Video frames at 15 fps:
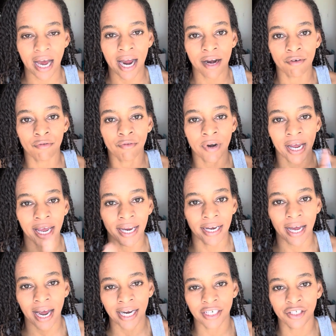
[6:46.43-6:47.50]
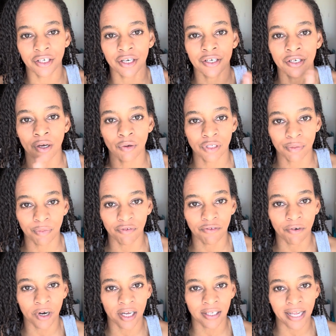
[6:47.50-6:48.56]
I read, I took notes
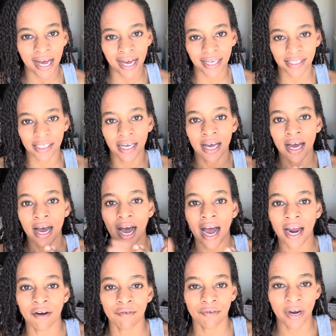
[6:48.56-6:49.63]
before class. I